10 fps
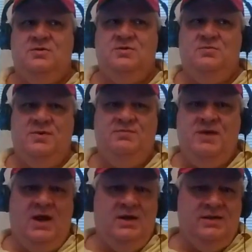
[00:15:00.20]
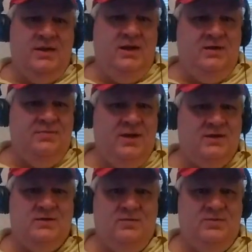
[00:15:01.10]
we've got to think of that
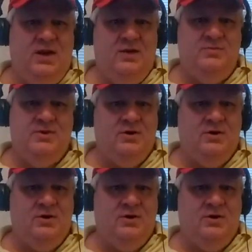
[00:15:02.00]
sometimes in our